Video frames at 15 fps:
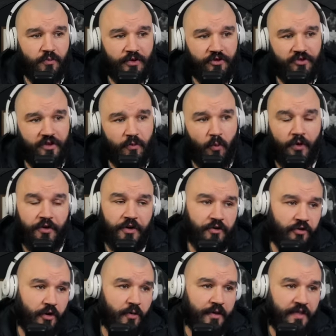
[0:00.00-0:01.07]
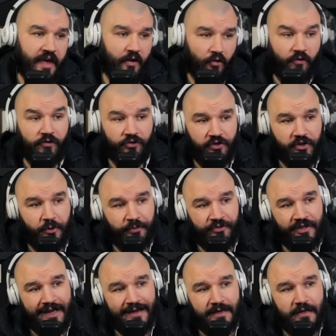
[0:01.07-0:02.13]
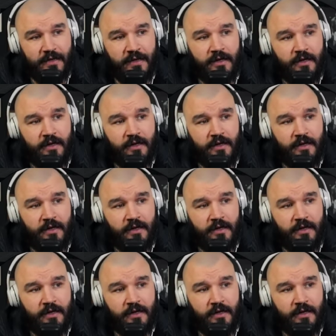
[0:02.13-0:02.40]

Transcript: which they want to do, and they're obviously upsetting